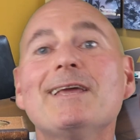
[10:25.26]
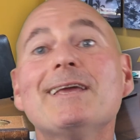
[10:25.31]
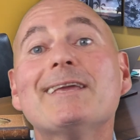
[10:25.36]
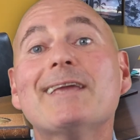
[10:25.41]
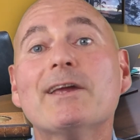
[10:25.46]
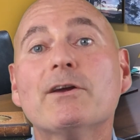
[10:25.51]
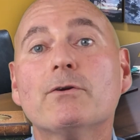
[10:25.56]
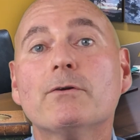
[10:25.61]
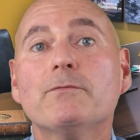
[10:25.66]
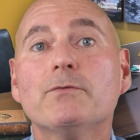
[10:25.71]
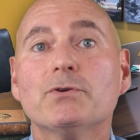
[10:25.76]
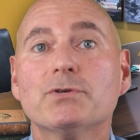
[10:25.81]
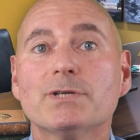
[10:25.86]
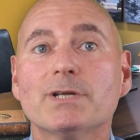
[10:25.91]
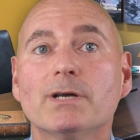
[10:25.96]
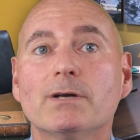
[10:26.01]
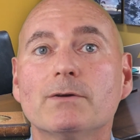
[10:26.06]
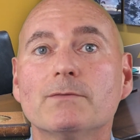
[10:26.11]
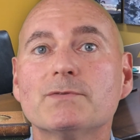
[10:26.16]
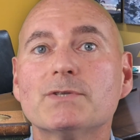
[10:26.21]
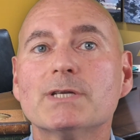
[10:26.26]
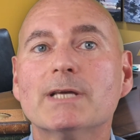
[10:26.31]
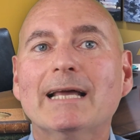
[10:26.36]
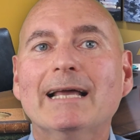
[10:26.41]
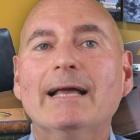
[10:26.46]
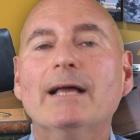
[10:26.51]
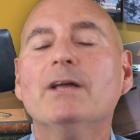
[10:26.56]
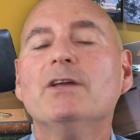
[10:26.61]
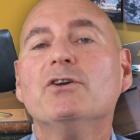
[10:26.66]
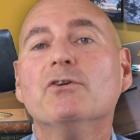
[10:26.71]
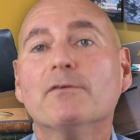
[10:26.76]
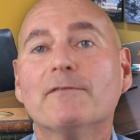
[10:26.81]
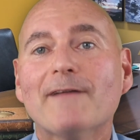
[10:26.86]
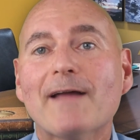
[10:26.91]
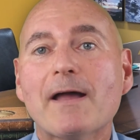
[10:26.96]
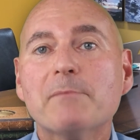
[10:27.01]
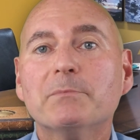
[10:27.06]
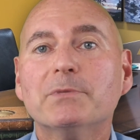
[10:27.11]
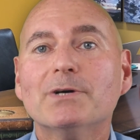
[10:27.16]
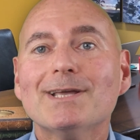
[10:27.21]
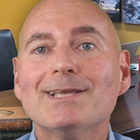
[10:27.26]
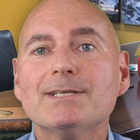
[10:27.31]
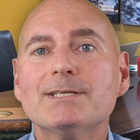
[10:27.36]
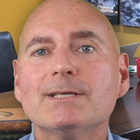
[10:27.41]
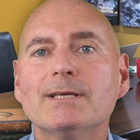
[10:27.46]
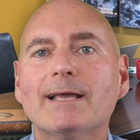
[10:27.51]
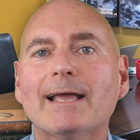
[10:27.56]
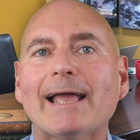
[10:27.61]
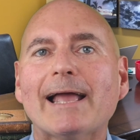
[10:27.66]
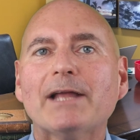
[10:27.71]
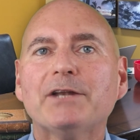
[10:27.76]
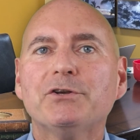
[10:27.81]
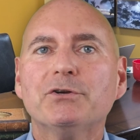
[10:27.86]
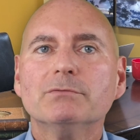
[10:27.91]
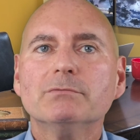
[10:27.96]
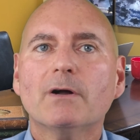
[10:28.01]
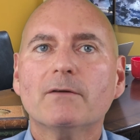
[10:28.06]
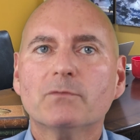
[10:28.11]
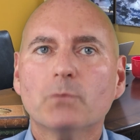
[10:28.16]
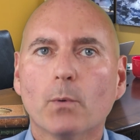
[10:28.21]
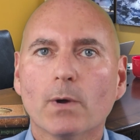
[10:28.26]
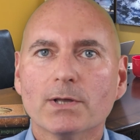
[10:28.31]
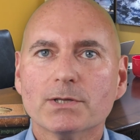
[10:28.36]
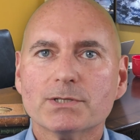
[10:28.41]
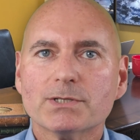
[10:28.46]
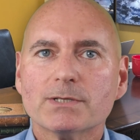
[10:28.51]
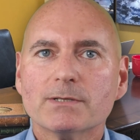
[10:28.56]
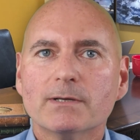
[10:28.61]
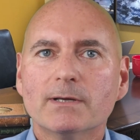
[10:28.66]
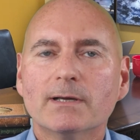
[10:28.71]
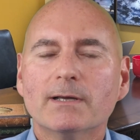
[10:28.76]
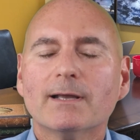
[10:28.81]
Take care of yourselves, your families, and your loved ones.